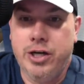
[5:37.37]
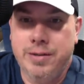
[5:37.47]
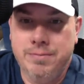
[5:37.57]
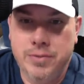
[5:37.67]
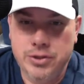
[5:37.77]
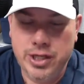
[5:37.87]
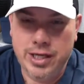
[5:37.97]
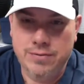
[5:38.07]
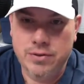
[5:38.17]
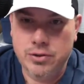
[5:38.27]
Oh, hey
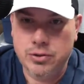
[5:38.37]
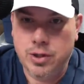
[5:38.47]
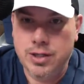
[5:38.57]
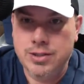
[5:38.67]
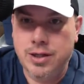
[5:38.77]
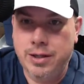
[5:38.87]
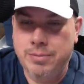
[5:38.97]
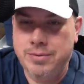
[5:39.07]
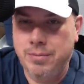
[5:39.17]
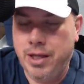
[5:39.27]
John, there's Dad's Vintage
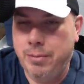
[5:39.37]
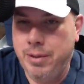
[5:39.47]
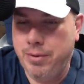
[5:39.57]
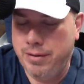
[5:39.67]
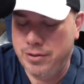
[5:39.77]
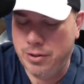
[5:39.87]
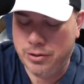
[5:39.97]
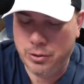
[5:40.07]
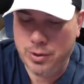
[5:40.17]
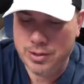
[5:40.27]
Garage. A lot of
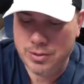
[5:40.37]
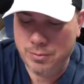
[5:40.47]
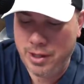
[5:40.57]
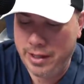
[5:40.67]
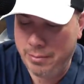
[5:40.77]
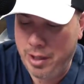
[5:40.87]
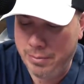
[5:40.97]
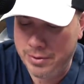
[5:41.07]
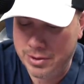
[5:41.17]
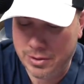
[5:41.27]
people I haven't talked to in a while, so I'm
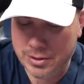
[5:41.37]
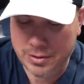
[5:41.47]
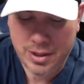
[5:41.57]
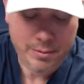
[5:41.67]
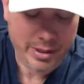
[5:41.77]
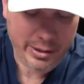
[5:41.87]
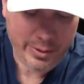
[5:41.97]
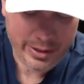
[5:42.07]
glad I popped this on today.